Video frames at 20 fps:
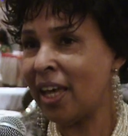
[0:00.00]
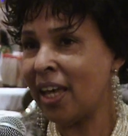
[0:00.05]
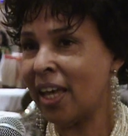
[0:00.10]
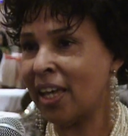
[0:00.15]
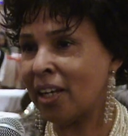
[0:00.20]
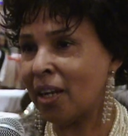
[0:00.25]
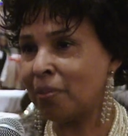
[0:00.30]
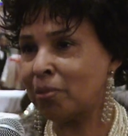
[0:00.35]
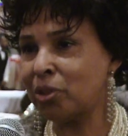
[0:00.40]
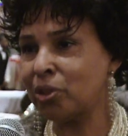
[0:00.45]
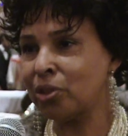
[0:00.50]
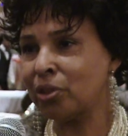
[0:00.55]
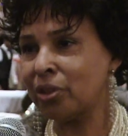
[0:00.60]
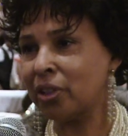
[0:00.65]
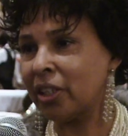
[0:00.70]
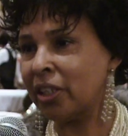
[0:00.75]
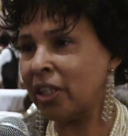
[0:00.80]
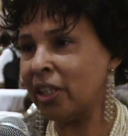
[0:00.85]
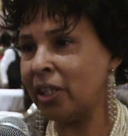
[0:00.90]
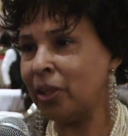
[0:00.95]
And I'm
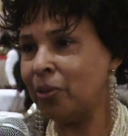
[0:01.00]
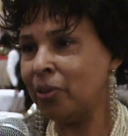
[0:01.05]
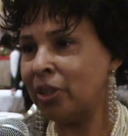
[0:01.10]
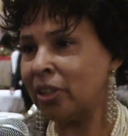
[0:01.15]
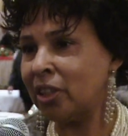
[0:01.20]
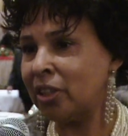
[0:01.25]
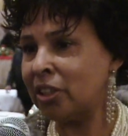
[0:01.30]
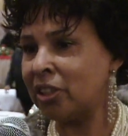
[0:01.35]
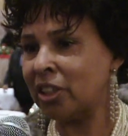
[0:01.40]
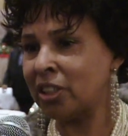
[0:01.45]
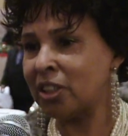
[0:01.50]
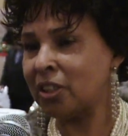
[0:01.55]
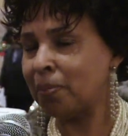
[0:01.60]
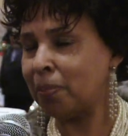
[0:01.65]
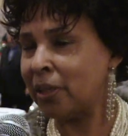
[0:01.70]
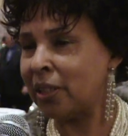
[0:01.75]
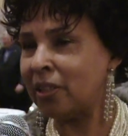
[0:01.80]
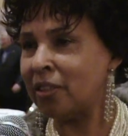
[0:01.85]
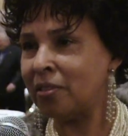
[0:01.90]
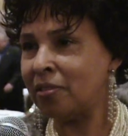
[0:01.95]
sure he would have just
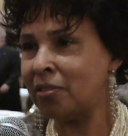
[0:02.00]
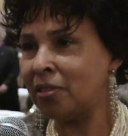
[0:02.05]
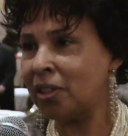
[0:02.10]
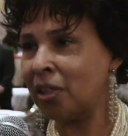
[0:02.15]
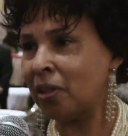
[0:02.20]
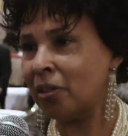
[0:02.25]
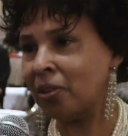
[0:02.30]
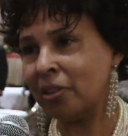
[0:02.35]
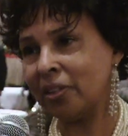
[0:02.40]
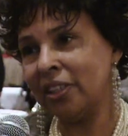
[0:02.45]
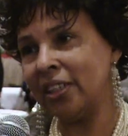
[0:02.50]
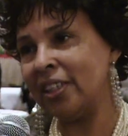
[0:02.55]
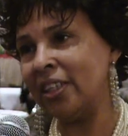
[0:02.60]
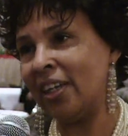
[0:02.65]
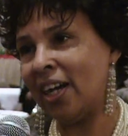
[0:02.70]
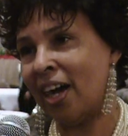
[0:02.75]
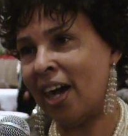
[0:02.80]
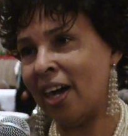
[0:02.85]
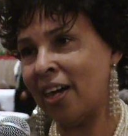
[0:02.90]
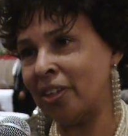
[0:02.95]
been totally
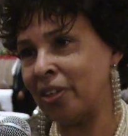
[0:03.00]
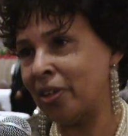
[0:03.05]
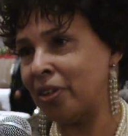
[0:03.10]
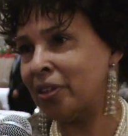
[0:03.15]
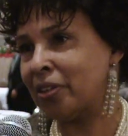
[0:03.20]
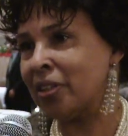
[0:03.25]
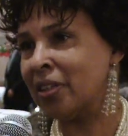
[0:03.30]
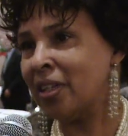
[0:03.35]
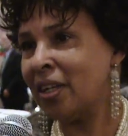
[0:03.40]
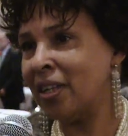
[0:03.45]
honored